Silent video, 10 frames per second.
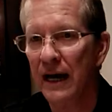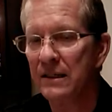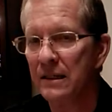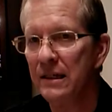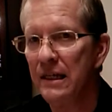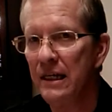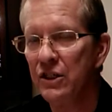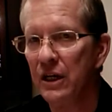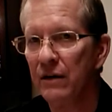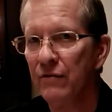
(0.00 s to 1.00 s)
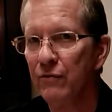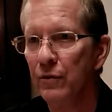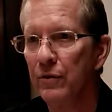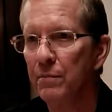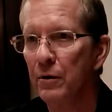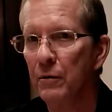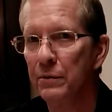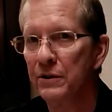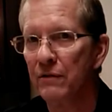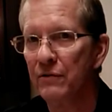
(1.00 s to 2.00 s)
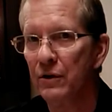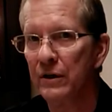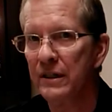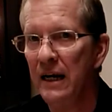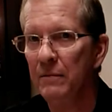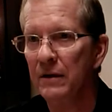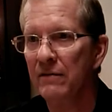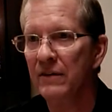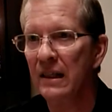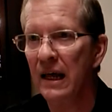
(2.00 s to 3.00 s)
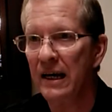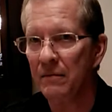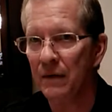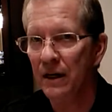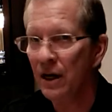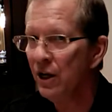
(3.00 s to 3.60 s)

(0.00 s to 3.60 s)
as the teaching for the purpose of your attainment of enlightenment,